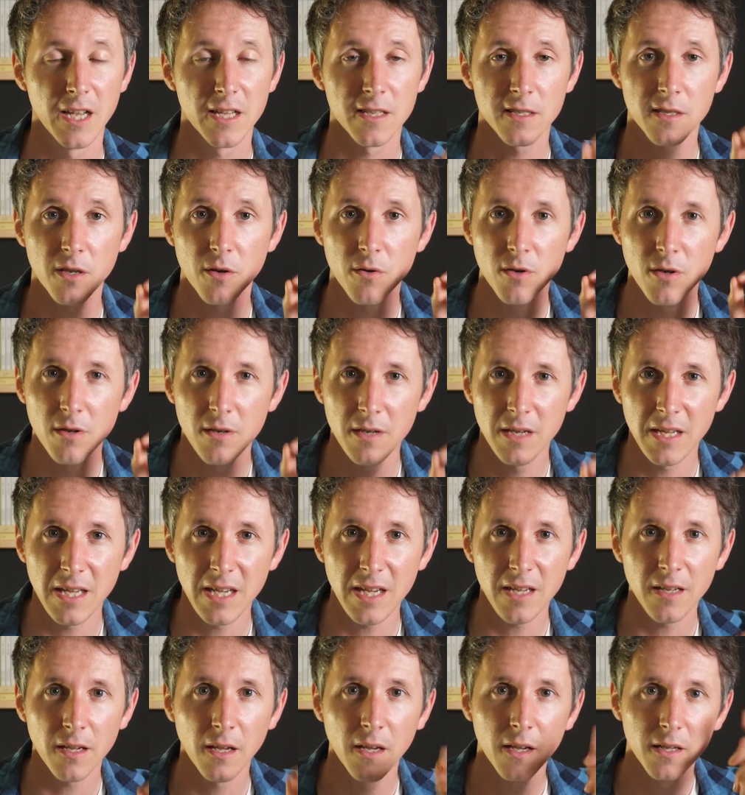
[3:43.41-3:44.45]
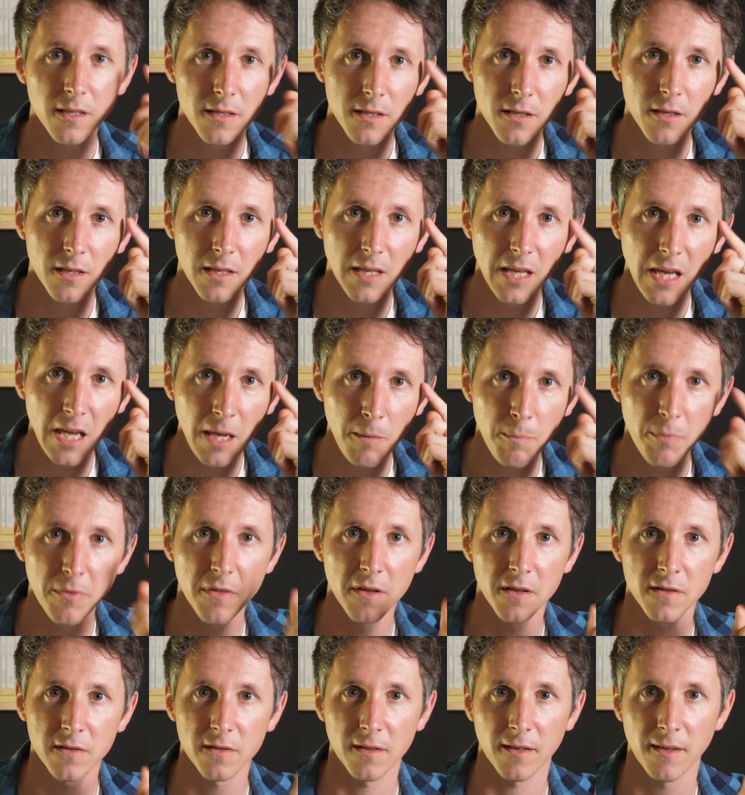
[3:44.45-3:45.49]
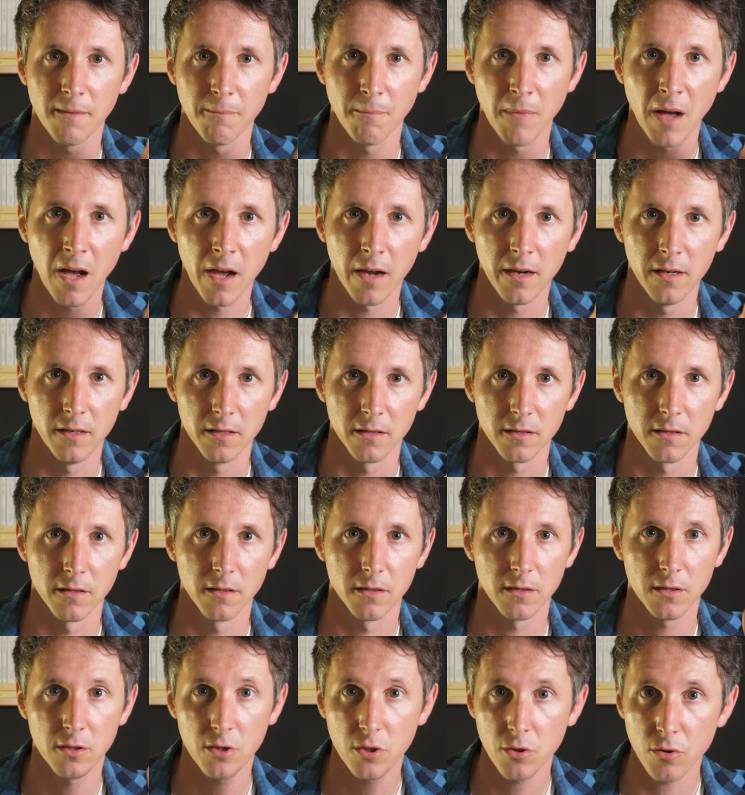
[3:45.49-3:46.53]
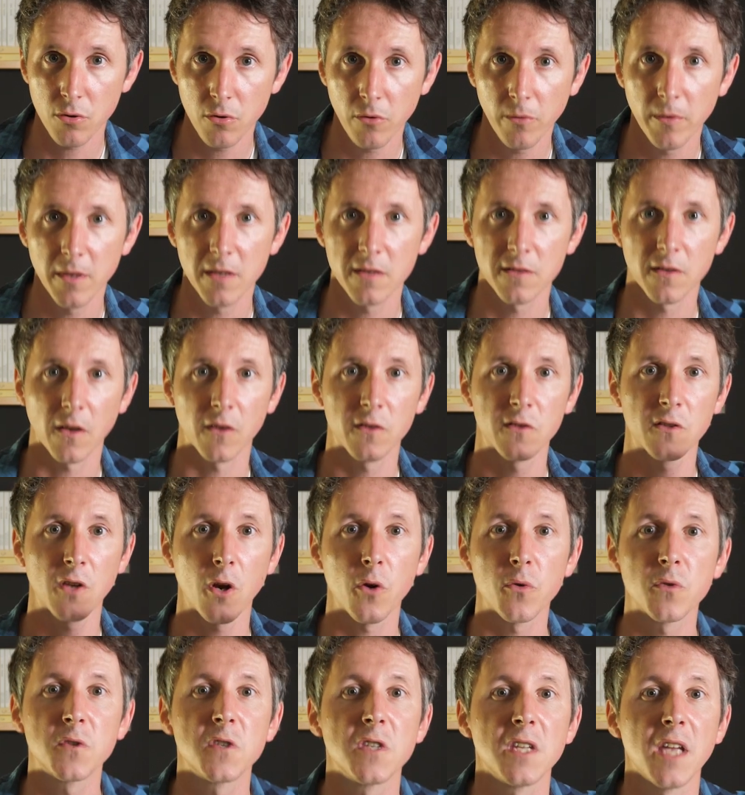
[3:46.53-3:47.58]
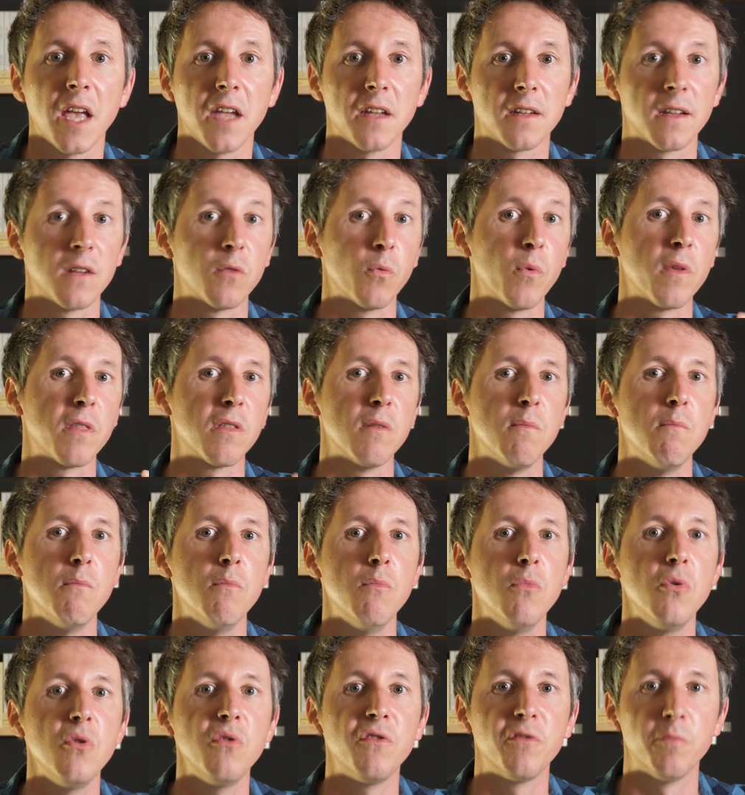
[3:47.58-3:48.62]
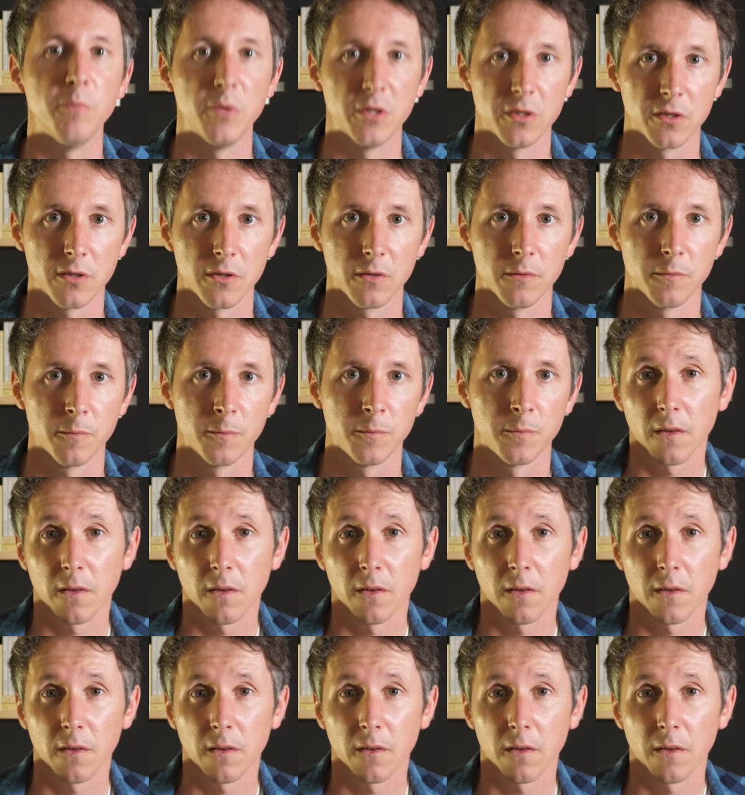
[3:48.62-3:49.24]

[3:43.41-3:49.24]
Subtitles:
So you need to keep this in mind. To is associated with a movement.